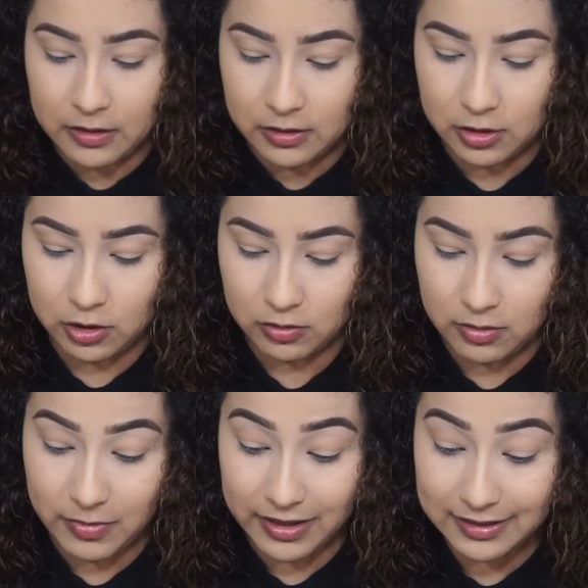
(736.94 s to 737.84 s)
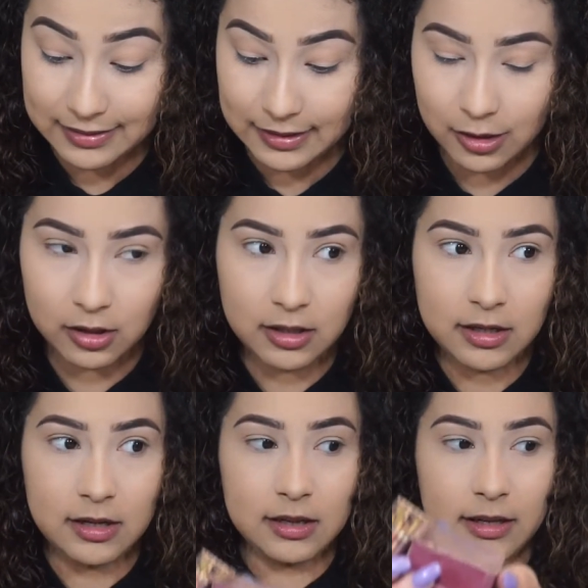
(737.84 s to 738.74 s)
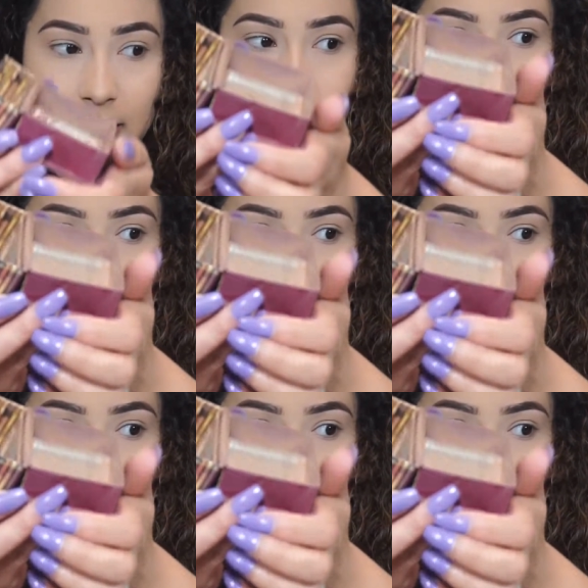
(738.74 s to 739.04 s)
So mine is literally like,